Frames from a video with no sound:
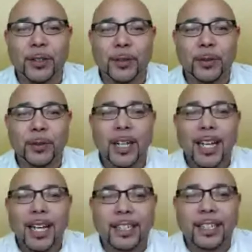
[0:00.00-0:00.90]
we do,
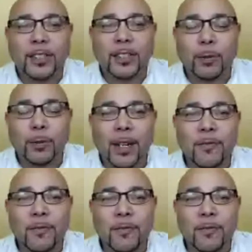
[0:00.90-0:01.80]
I just want to
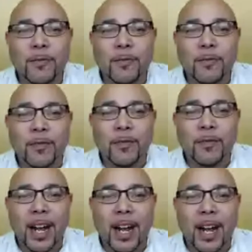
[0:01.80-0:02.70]
invite
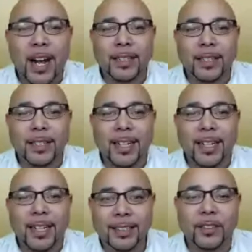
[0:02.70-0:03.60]
everyone
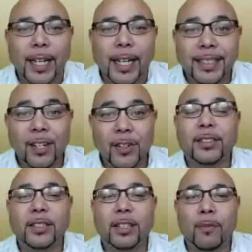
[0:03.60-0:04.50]
that's watching
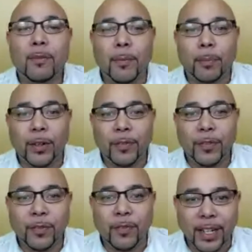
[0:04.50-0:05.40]
to take a look
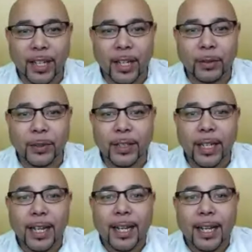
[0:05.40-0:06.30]
at some of our
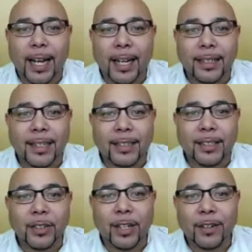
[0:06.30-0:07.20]
previous videos.
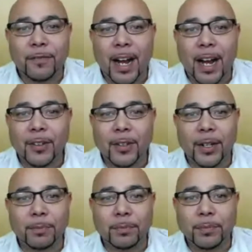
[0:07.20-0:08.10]
And you can
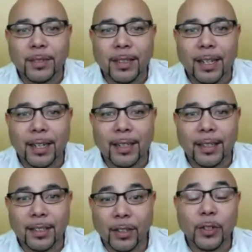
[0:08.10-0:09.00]
follow them,
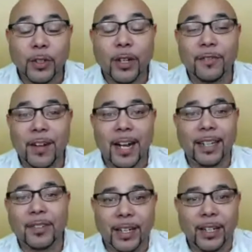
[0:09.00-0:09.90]
or
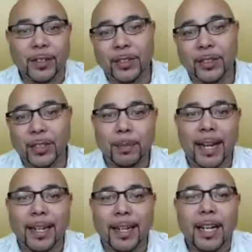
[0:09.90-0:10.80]
you can find the
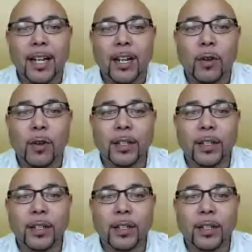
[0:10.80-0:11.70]
videos just by
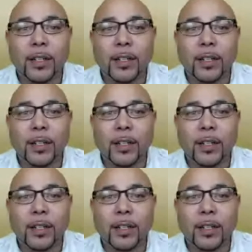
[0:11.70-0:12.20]
going to the